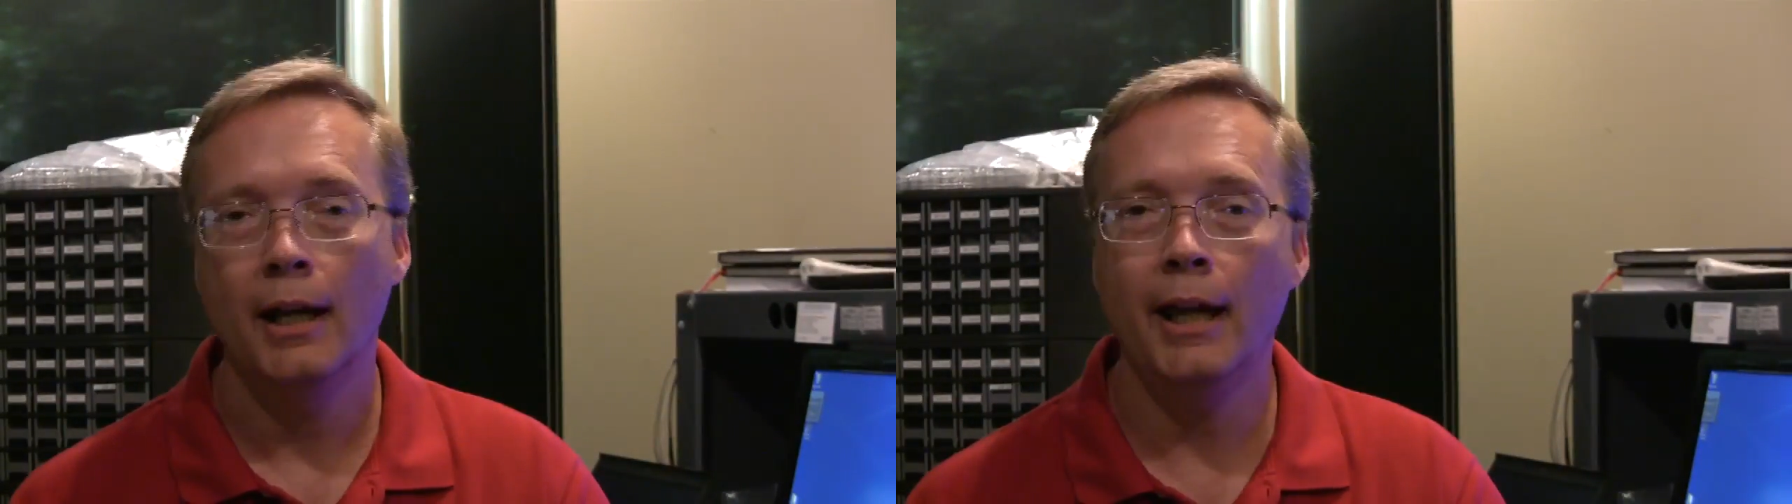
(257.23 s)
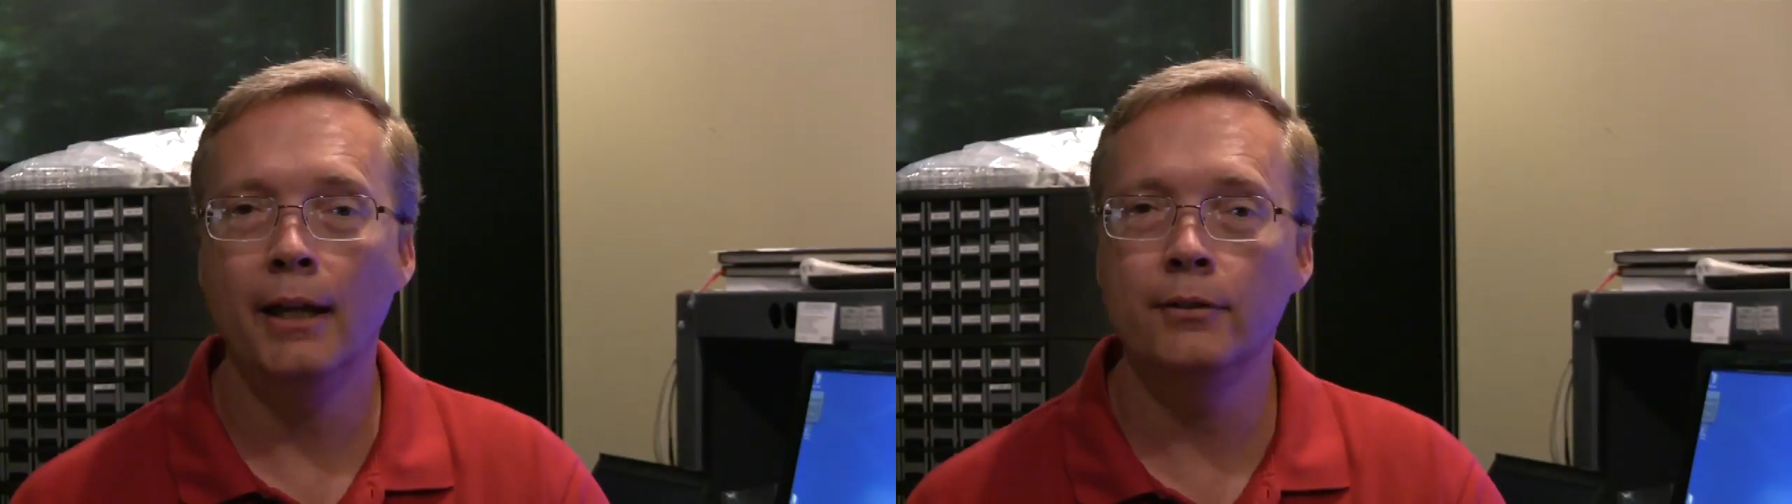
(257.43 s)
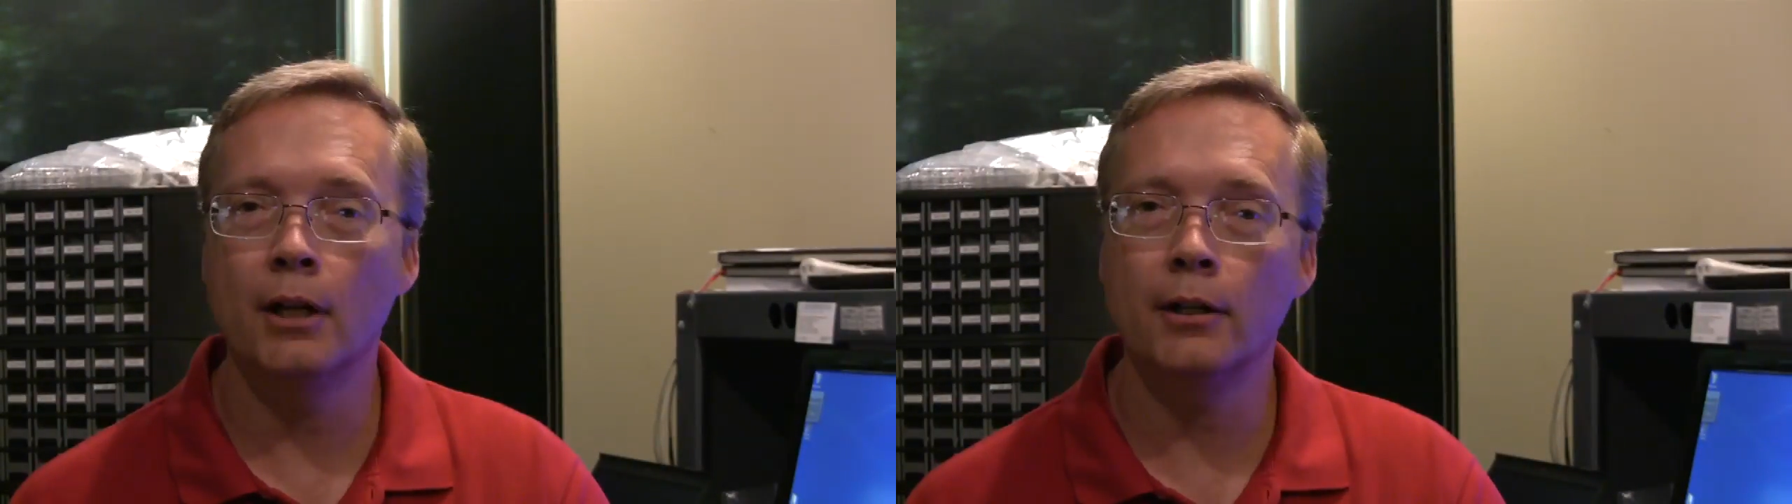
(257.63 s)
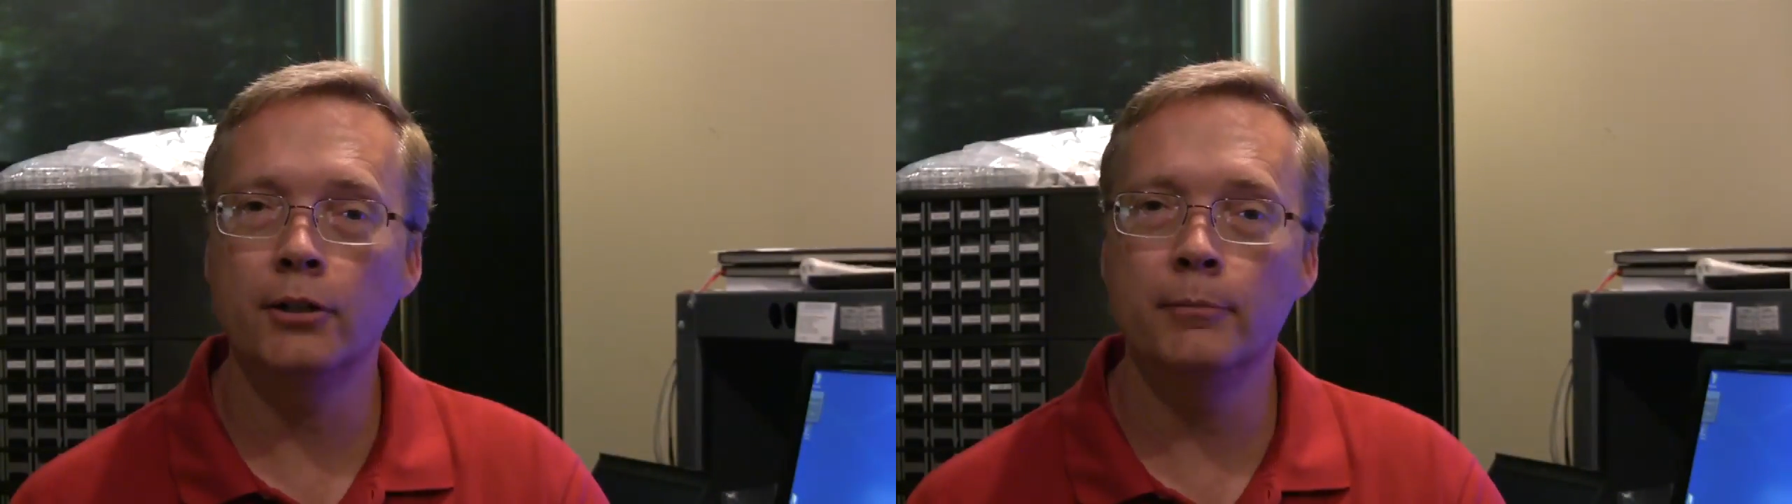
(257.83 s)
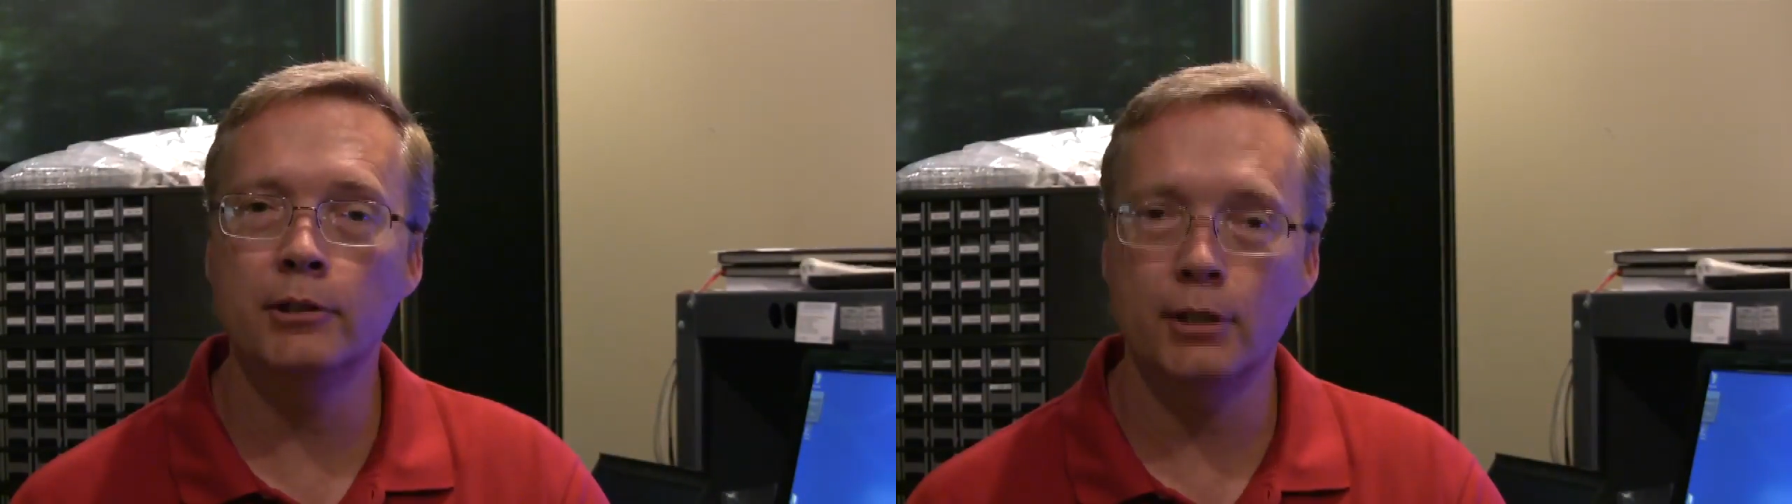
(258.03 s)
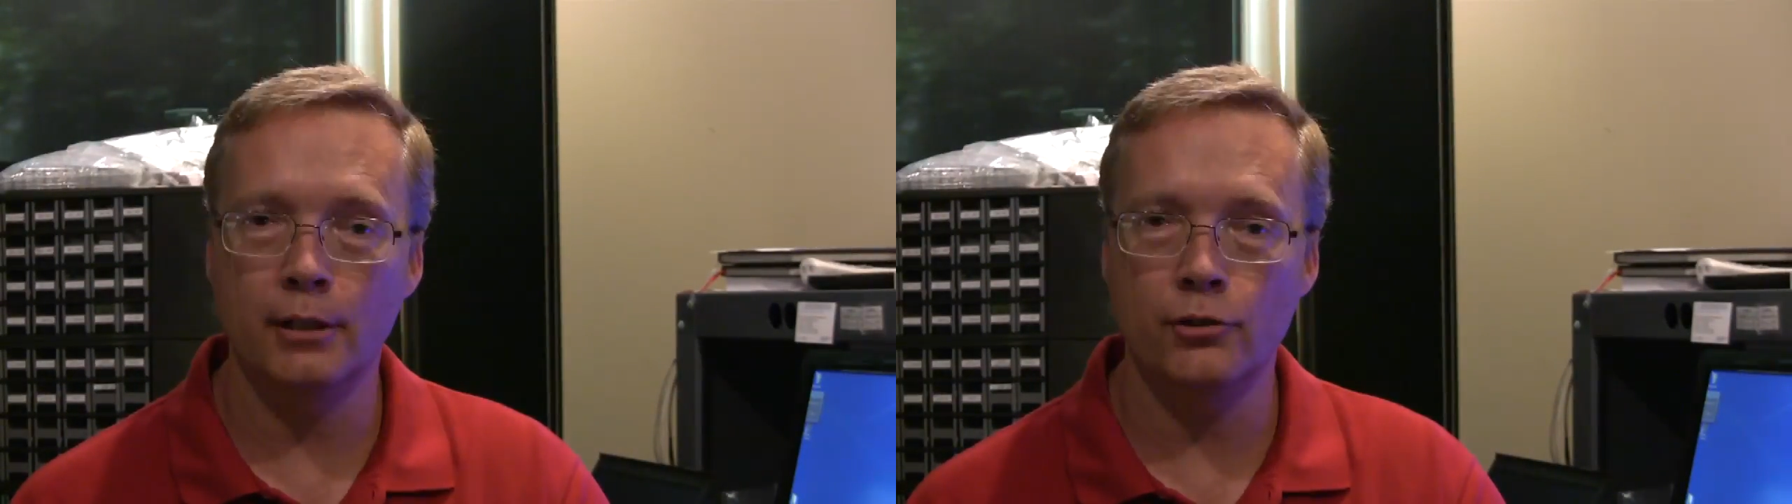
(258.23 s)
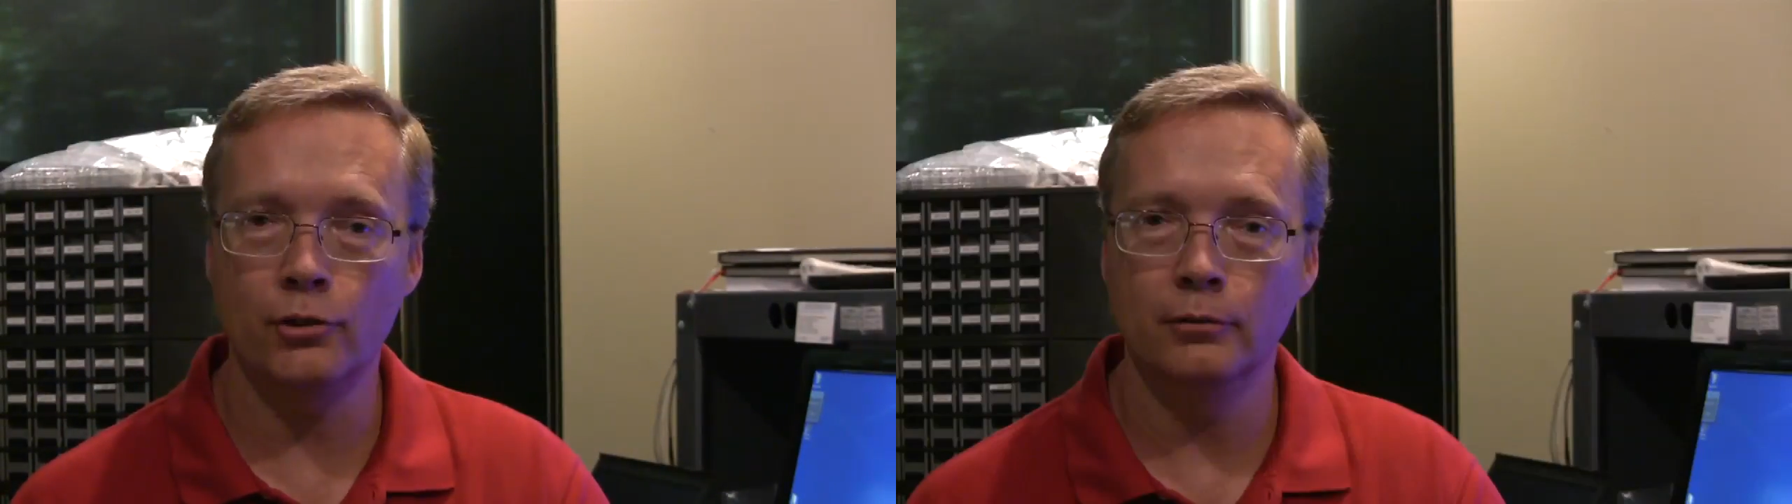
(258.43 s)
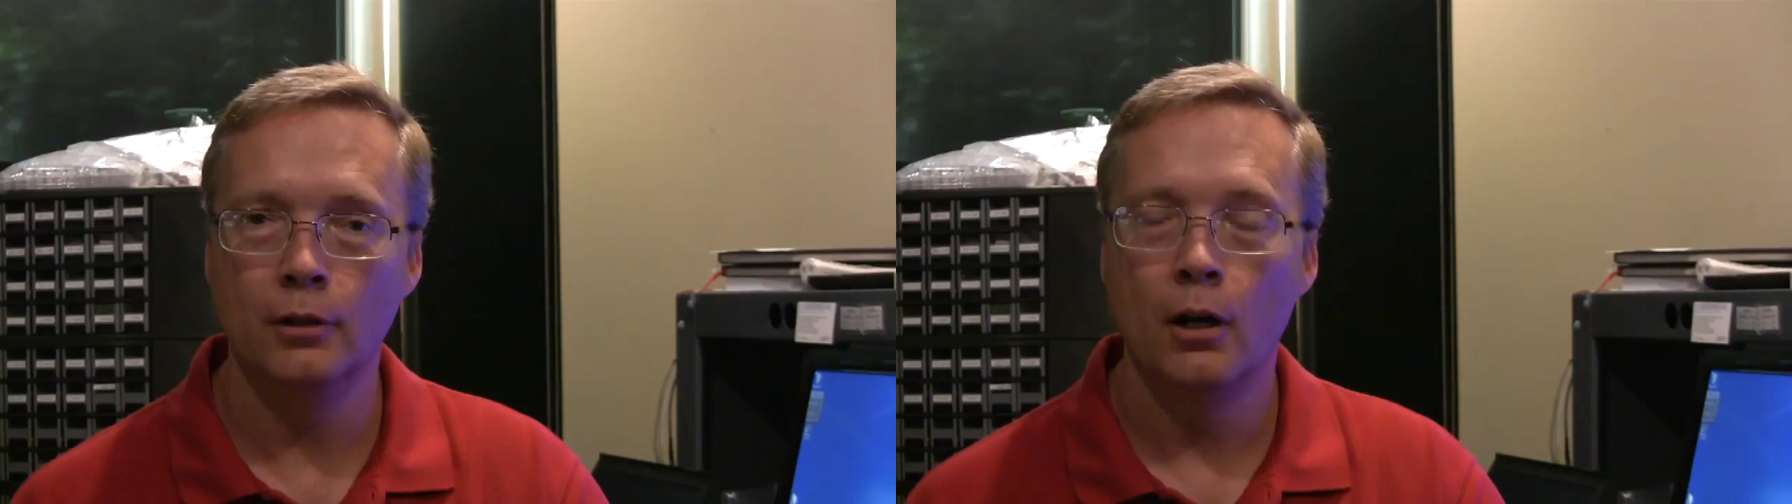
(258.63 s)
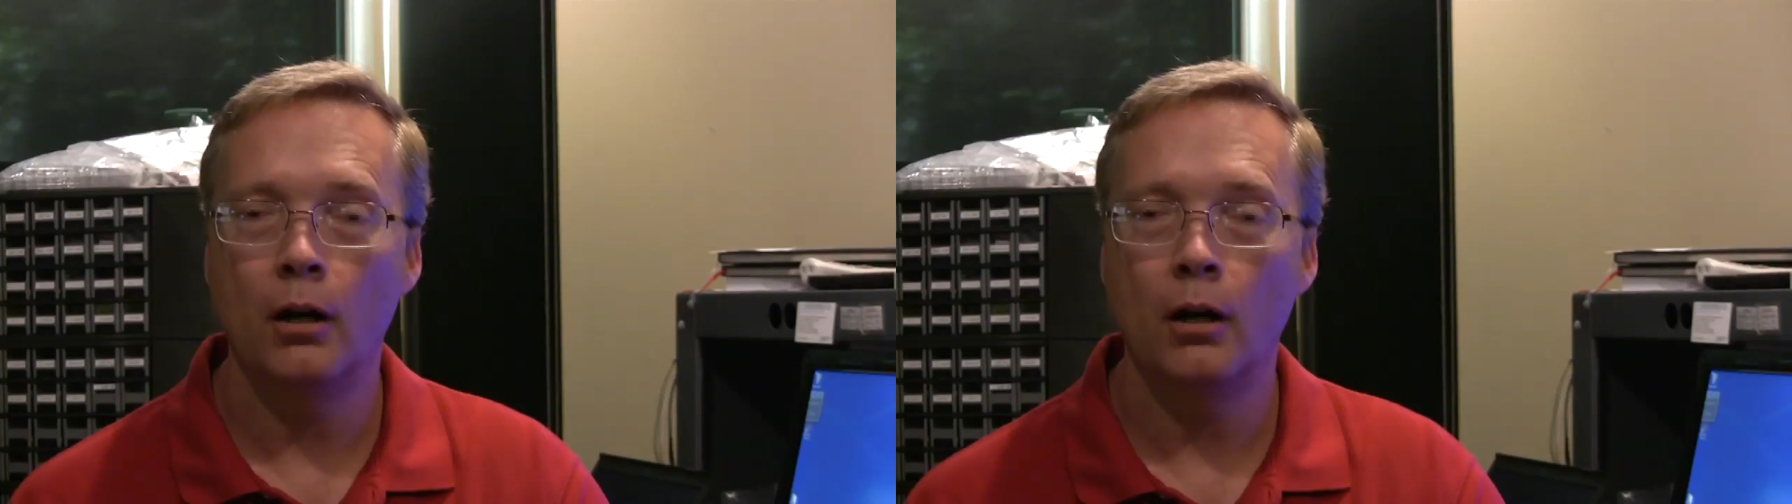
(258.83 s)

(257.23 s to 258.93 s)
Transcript: and documentation